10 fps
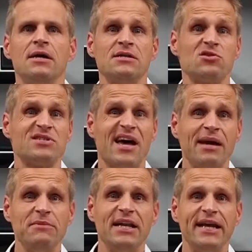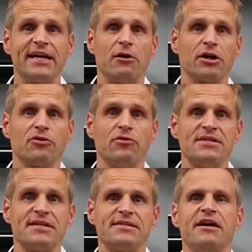so time delay
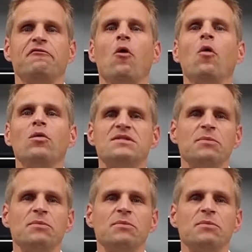characteristics have always